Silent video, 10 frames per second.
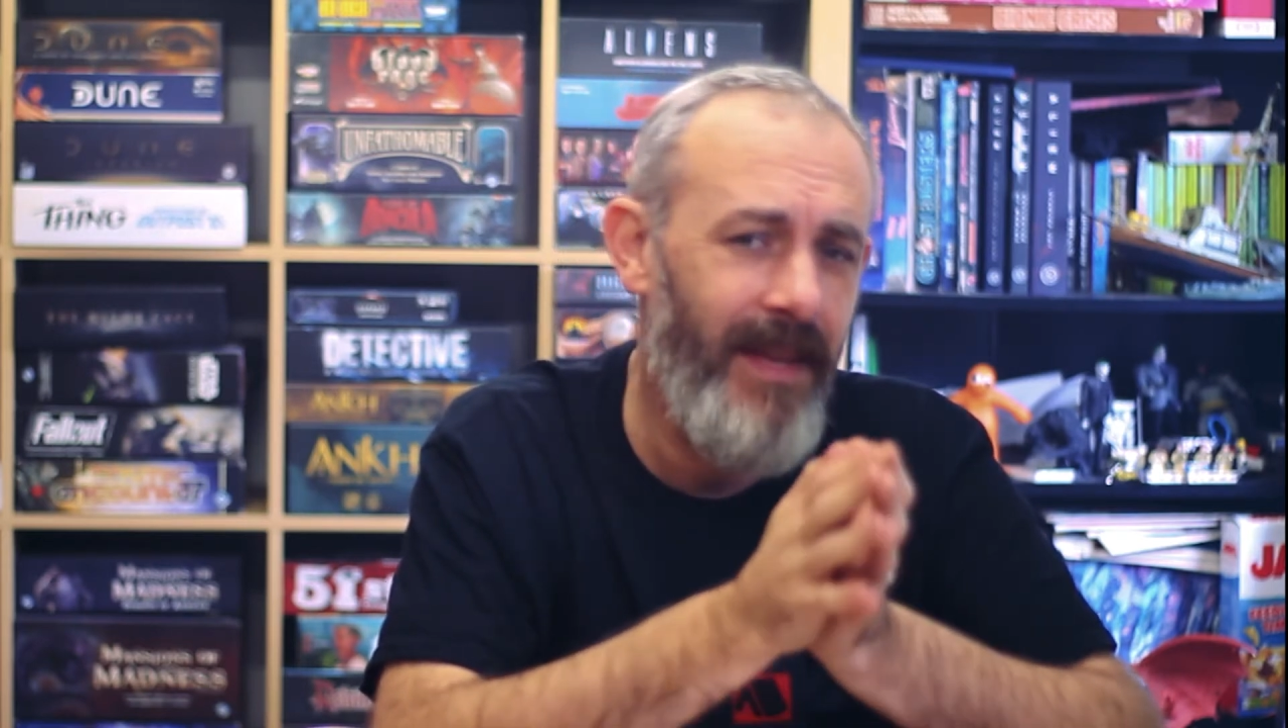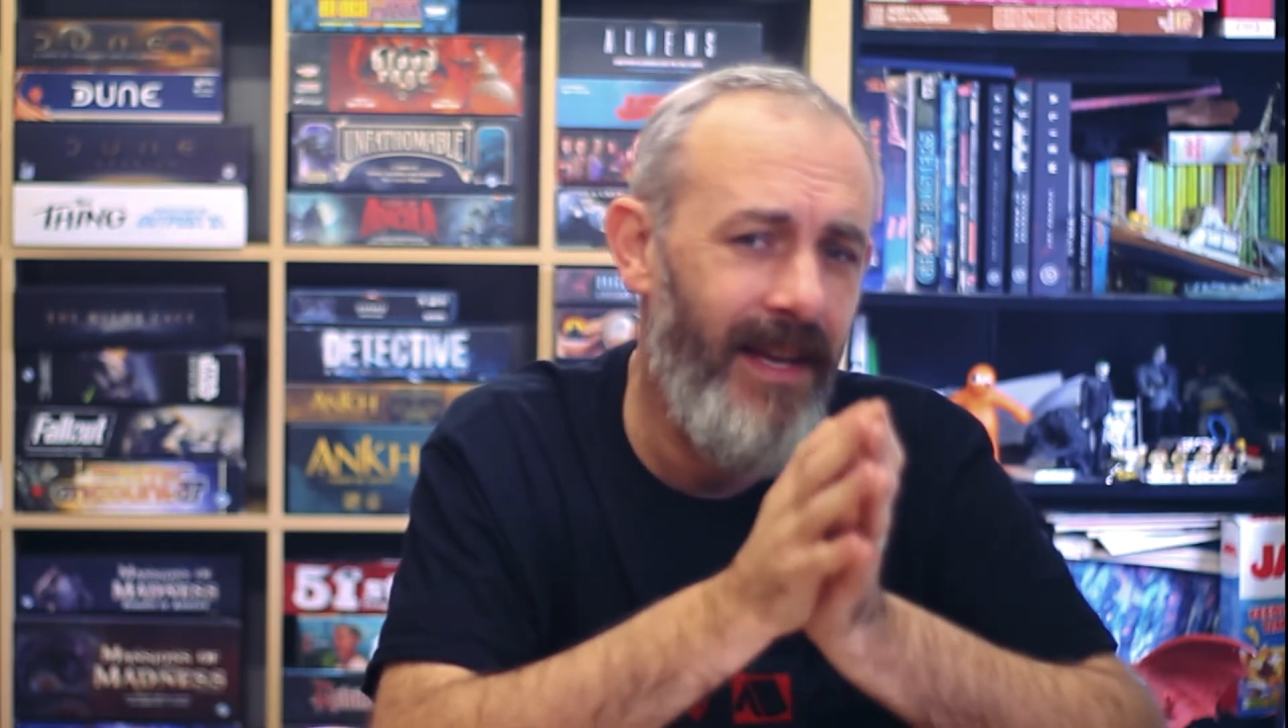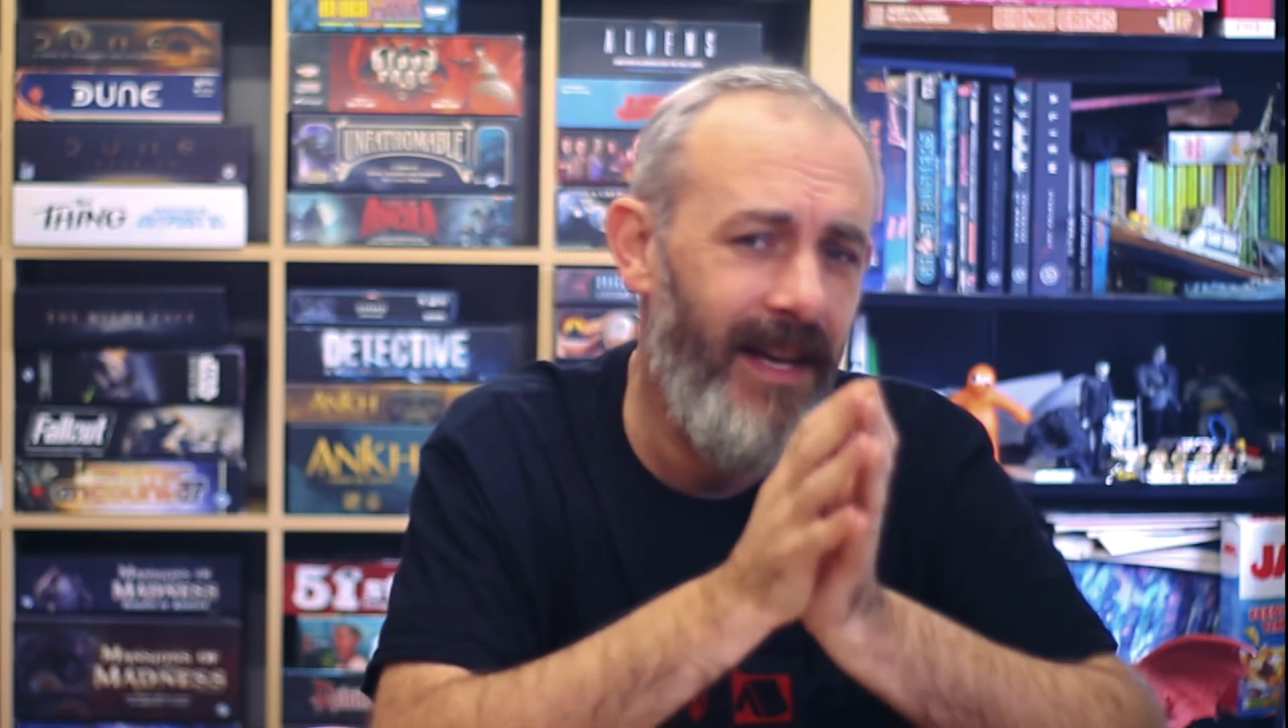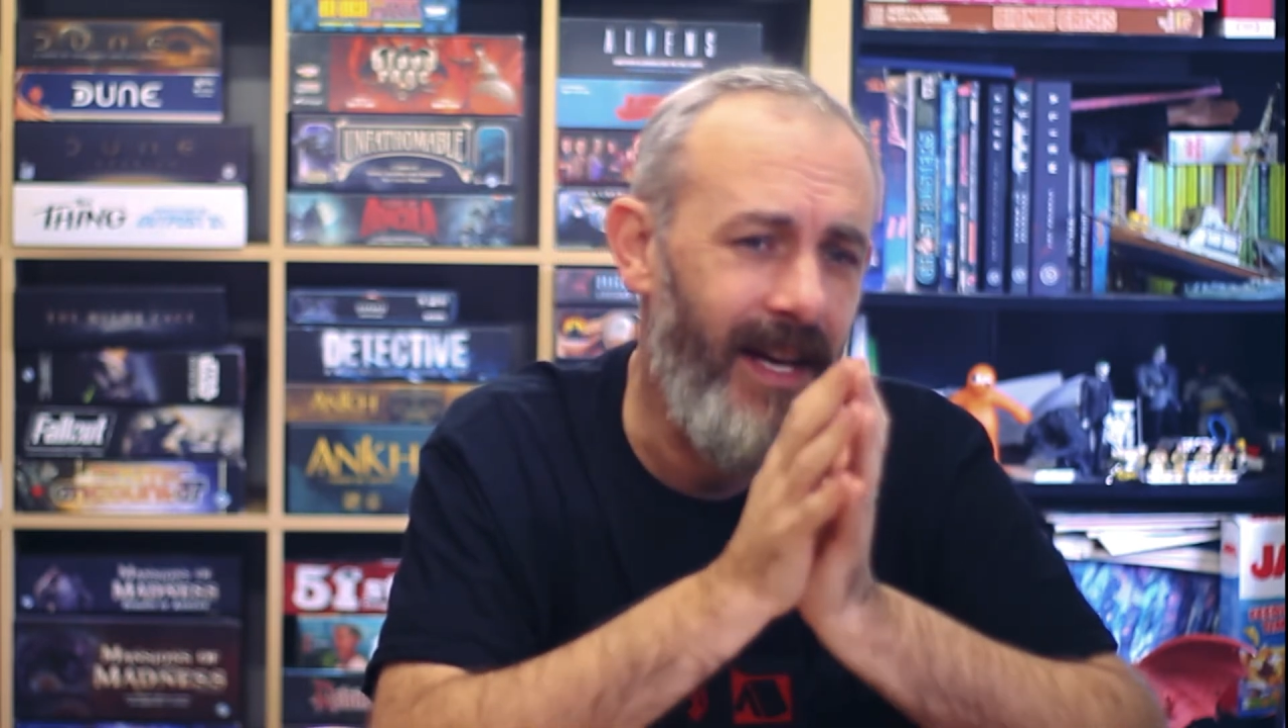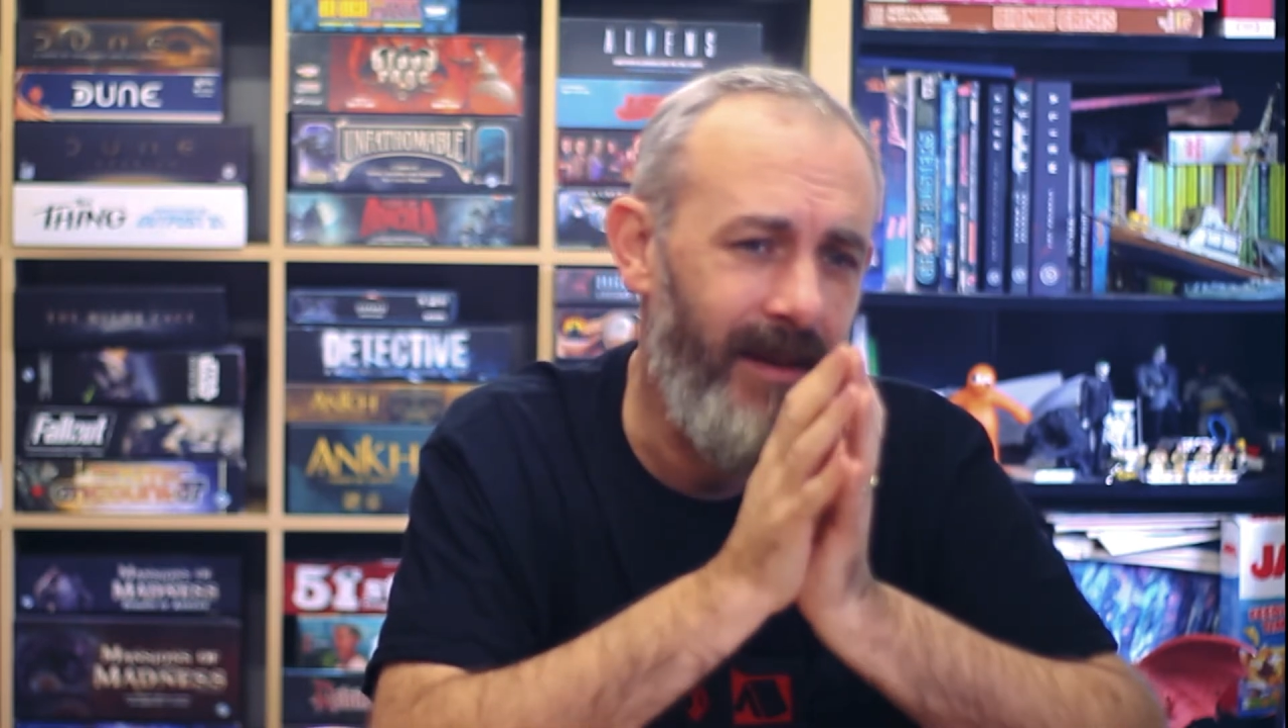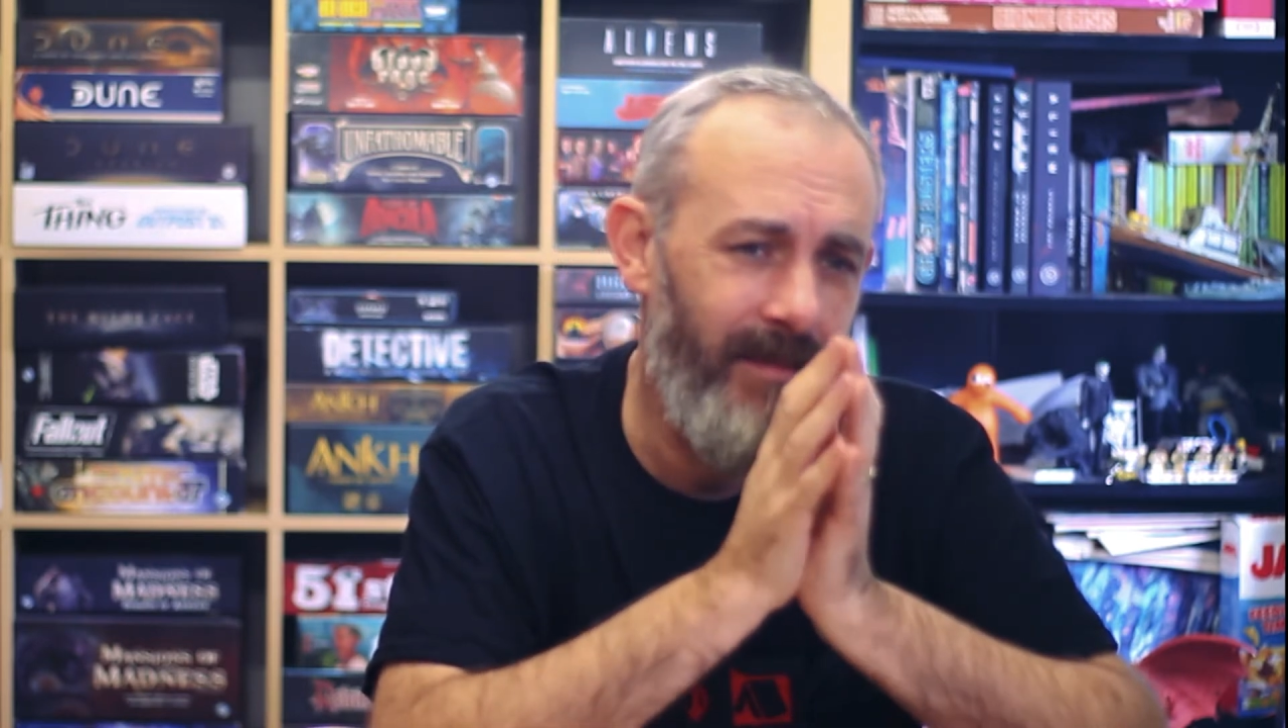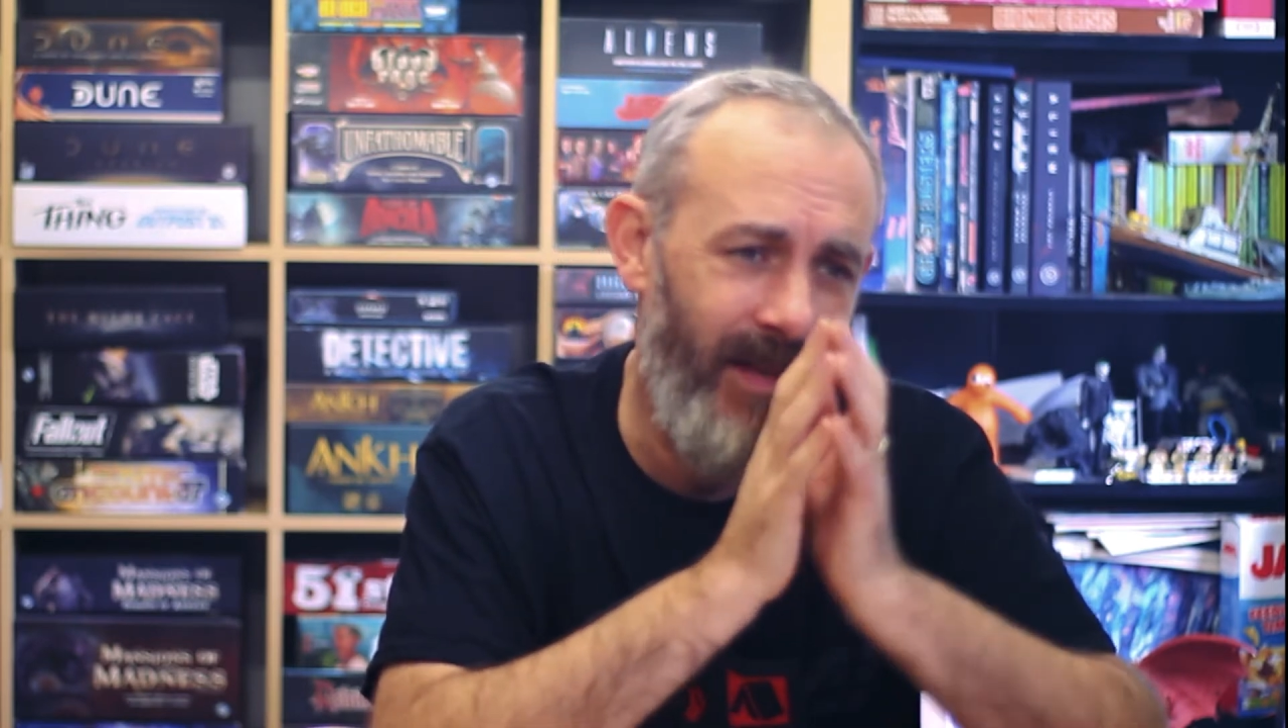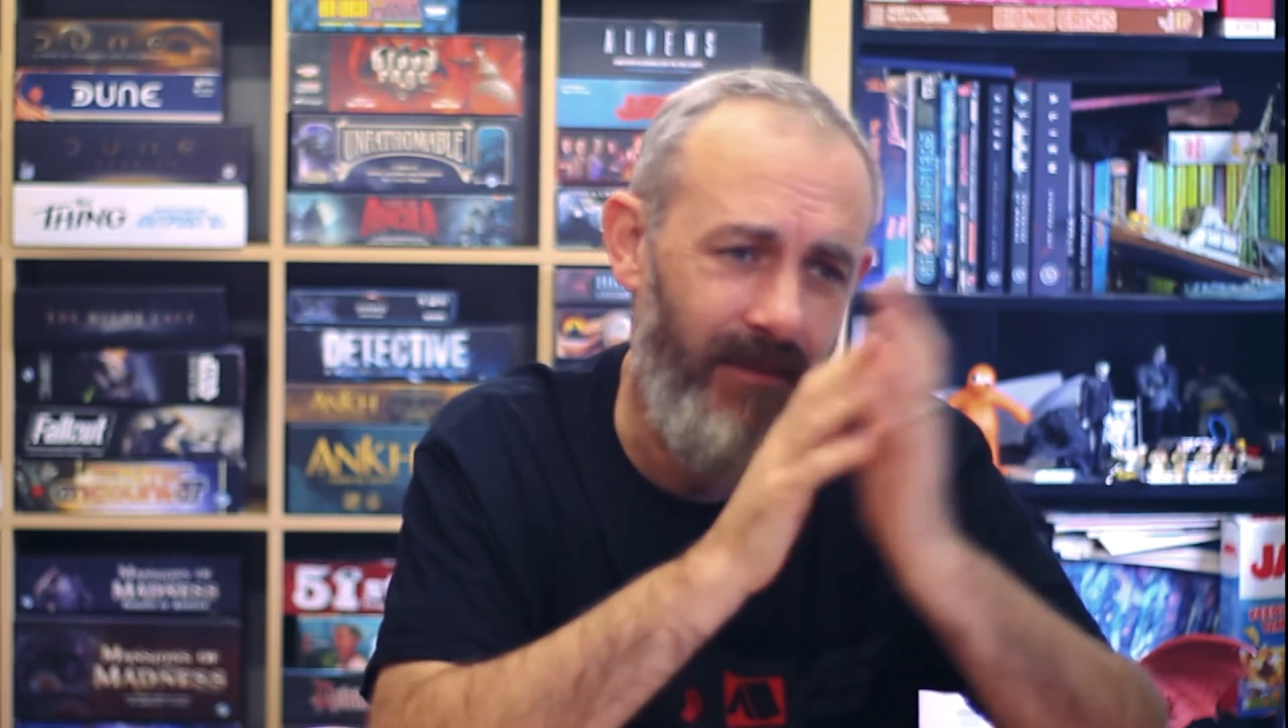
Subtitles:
Now,